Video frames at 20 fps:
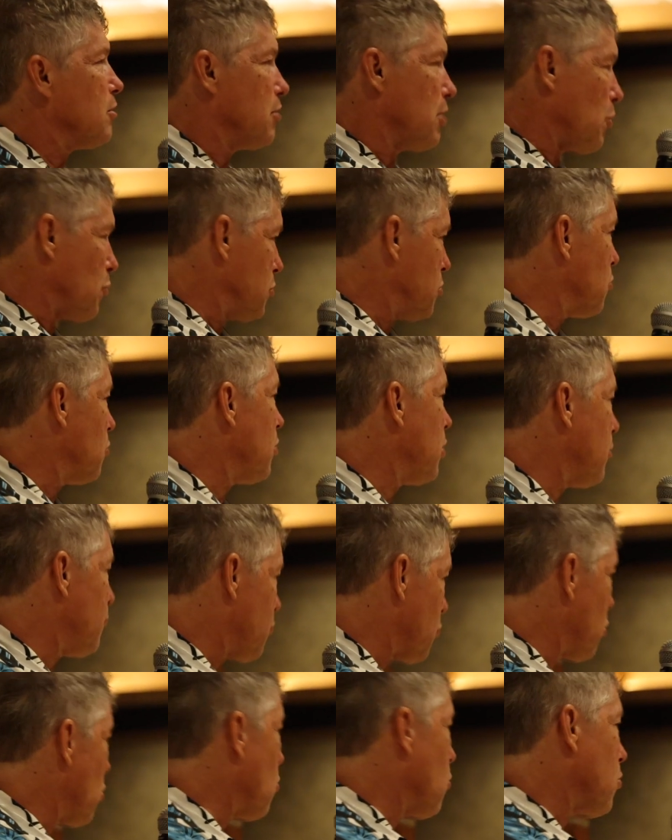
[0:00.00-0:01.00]
they were doing
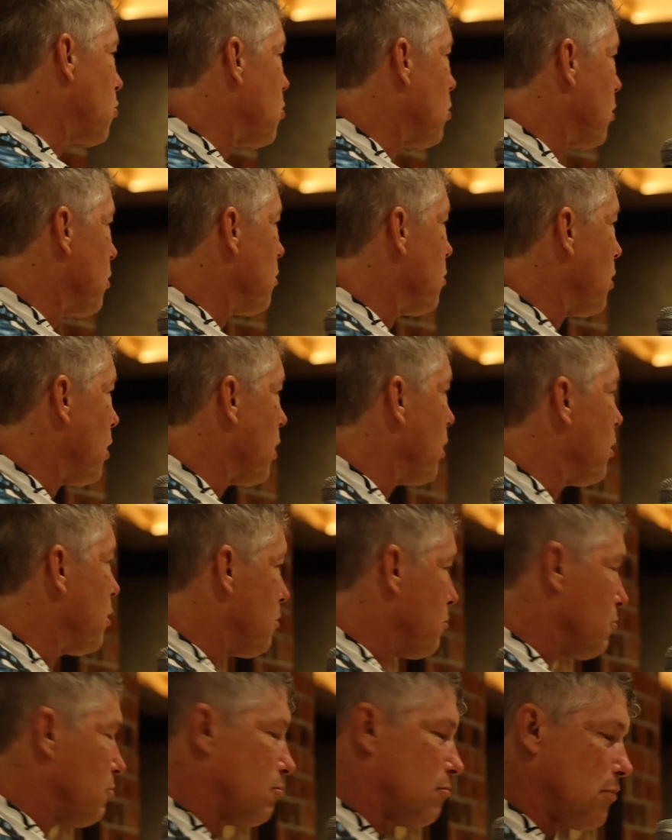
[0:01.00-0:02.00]
it for your own good,
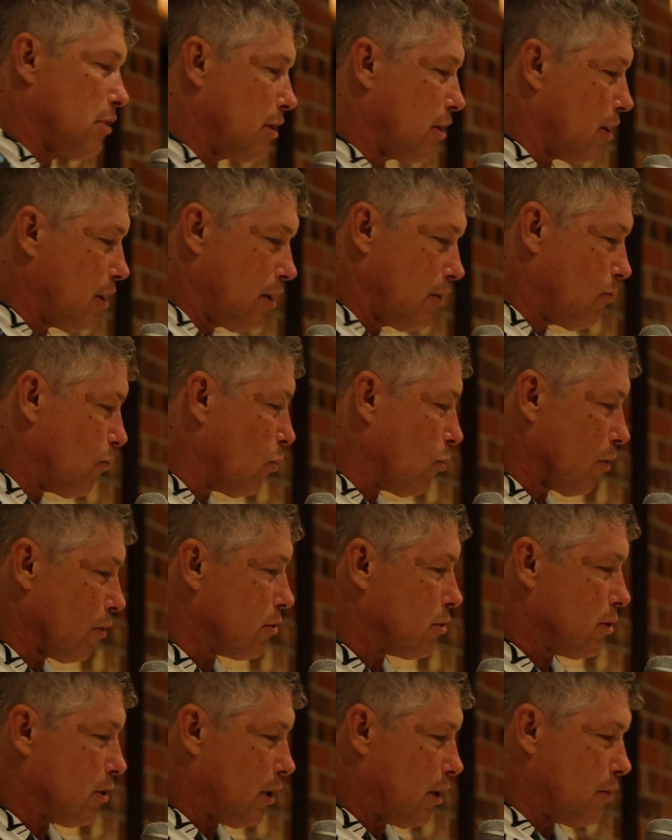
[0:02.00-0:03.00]
and it
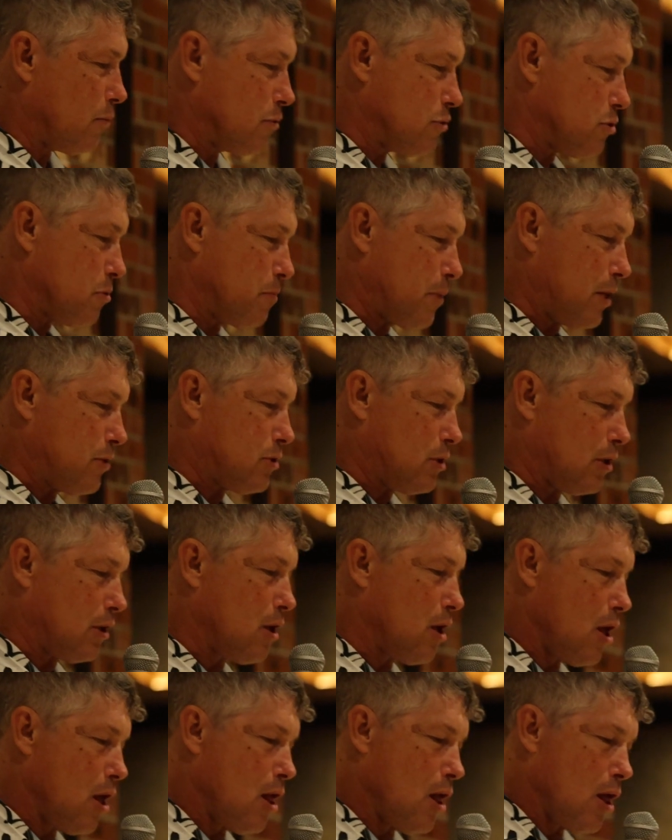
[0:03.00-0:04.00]
worked, and it was amazing.